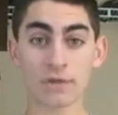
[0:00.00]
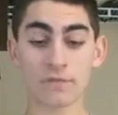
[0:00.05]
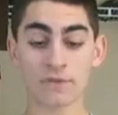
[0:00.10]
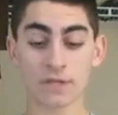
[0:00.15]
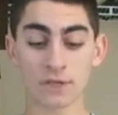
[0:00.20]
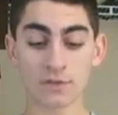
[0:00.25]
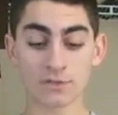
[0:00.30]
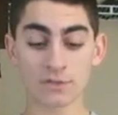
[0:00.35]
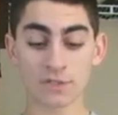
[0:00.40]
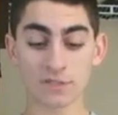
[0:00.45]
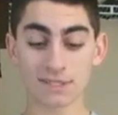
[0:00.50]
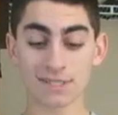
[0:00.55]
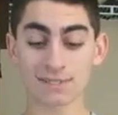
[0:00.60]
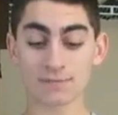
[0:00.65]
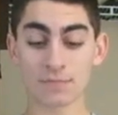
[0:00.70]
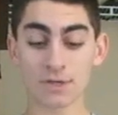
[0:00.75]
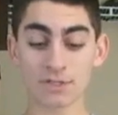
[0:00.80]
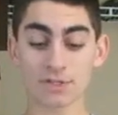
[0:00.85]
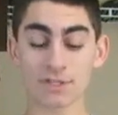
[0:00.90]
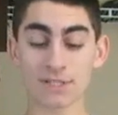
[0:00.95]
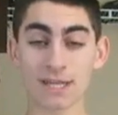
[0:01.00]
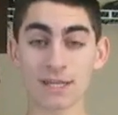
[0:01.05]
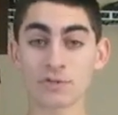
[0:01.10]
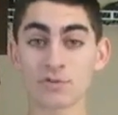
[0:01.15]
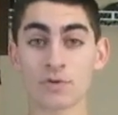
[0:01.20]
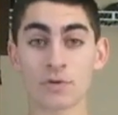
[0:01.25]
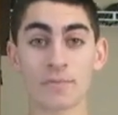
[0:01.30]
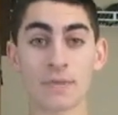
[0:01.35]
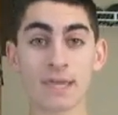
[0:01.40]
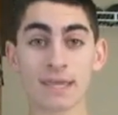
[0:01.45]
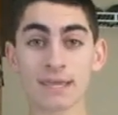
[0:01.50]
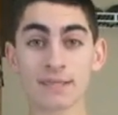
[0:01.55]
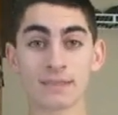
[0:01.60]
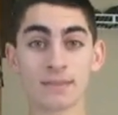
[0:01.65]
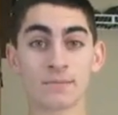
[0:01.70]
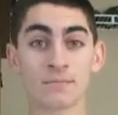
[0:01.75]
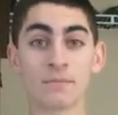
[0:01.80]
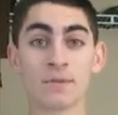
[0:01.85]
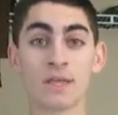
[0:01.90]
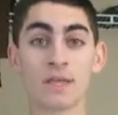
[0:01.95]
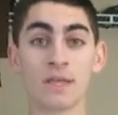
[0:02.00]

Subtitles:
my videos just as much as I enjoy making them.